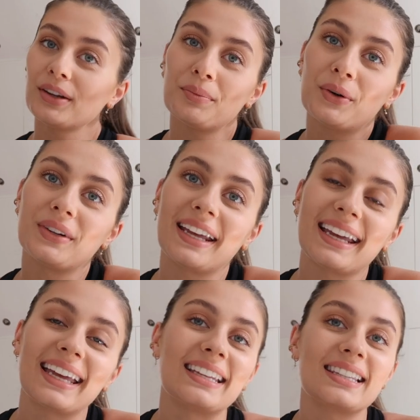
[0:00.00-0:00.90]
Good
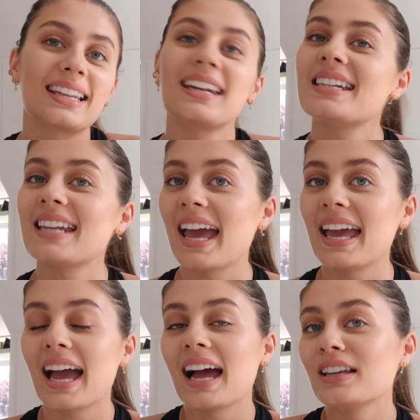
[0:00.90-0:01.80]
morning, it's
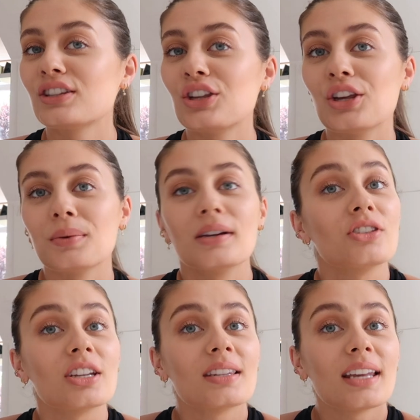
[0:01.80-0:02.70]
Sunday. As you will have
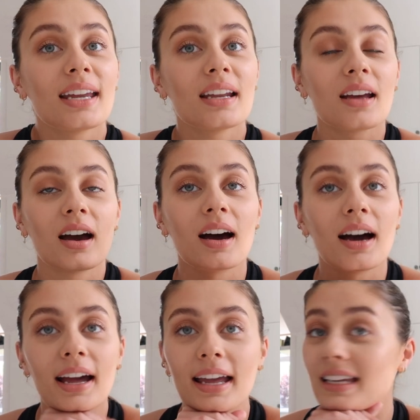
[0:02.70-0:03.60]
just seen,
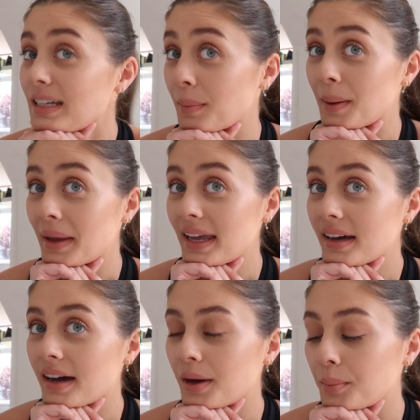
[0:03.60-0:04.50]
I did my
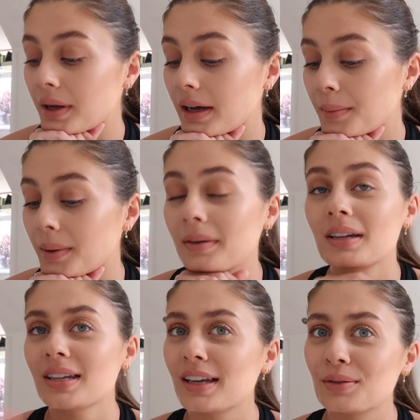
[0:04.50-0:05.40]
makeup. I'm
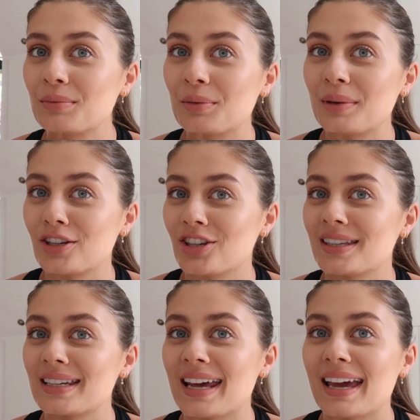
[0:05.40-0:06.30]
gonna take some more
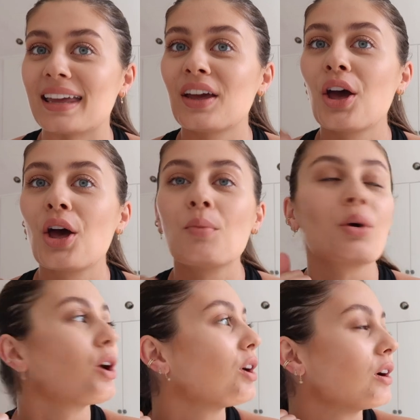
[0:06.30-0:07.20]
pictures today
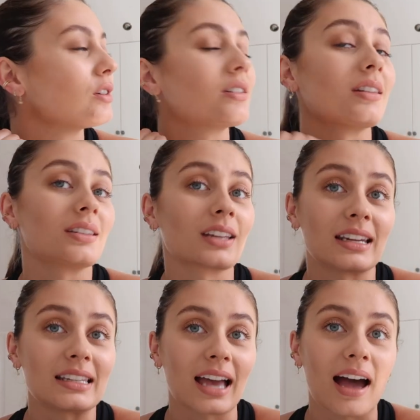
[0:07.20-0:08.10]
because the
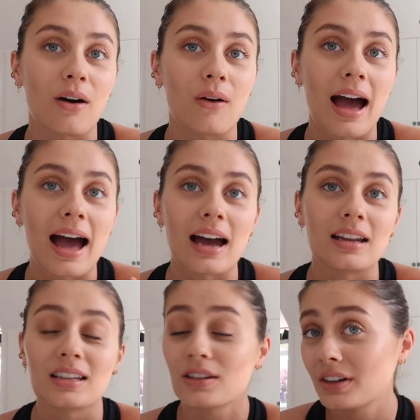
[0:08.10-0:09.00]
sun is out
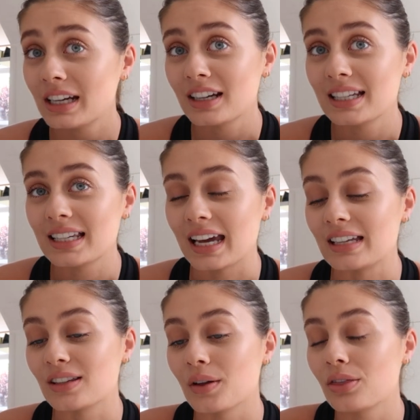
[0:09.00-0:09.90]
and it's a really nice
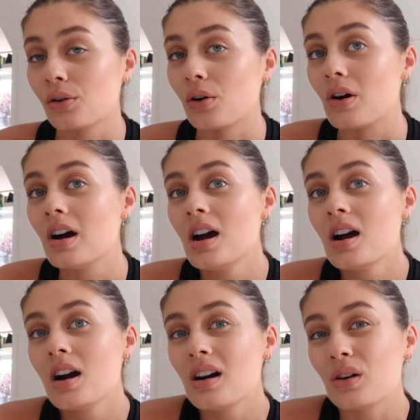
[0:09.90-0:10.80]
day. So I thought,
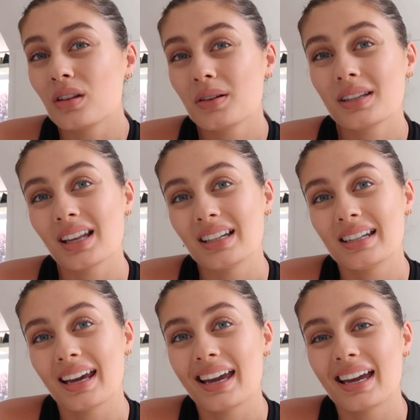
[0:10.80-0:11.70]
although it's
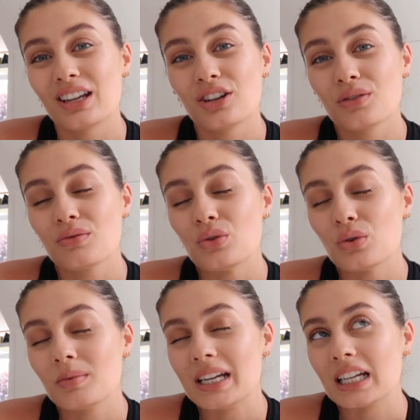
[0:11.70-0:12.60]
Sunday and I don't
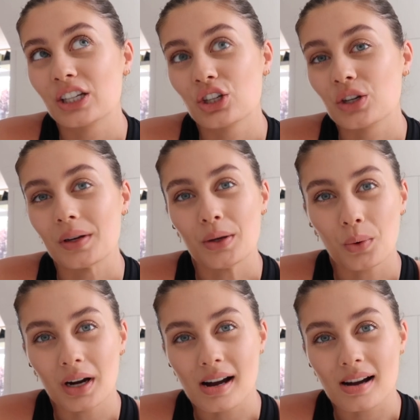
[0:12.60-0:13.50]
normally like to do any
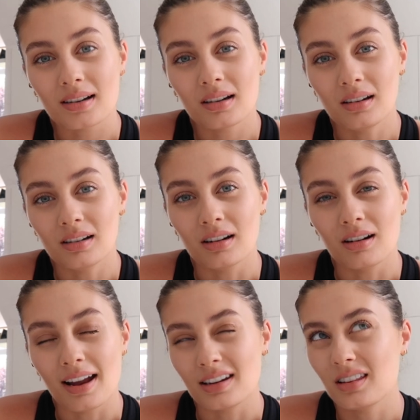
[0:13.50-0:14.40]
work
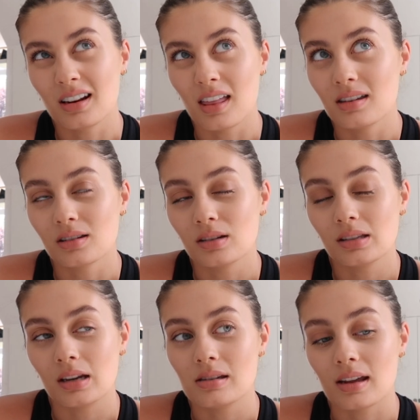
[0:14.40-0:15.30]
or anything like this on a
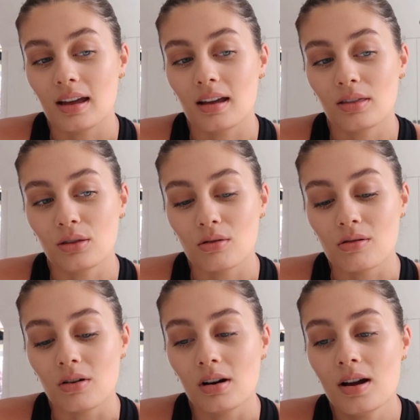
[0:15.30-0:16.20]
Sunday, I
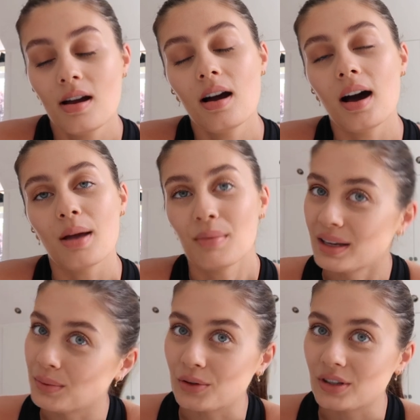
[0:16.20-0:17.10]
thought I may
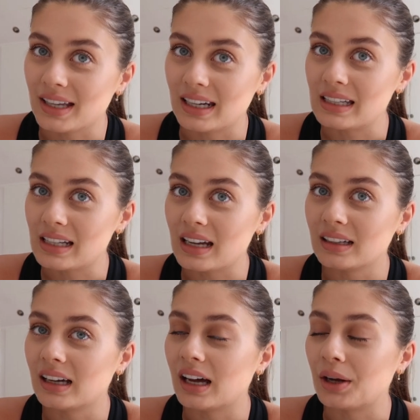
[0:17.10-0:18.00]
as well just get it done.